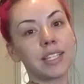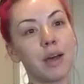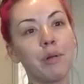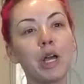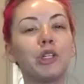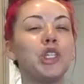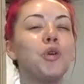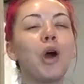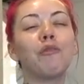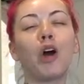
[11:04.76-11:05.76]
Cause I'm like, do you
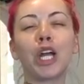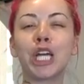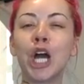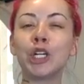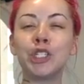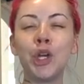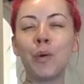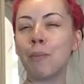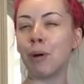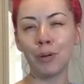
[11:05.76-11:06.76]
want vodka or do you
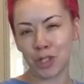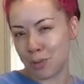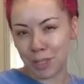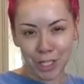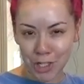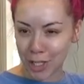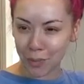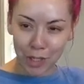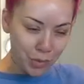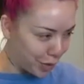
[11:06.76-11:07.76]
want potion, bitch? Like
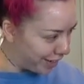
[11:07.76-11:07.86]
which one?